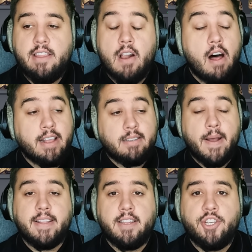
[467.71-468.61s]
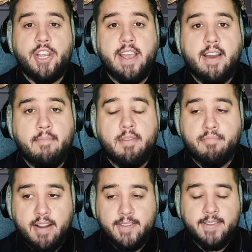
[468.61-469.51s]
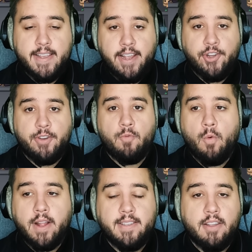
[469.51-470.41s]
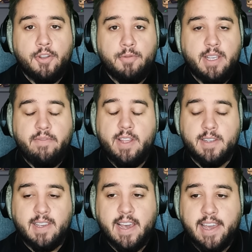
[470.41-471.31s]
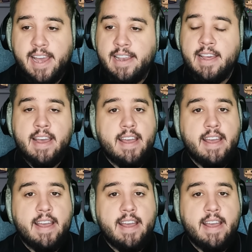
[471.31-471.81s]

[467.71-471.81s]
they're all expected to shake up the presentation once the new TV deals kick in.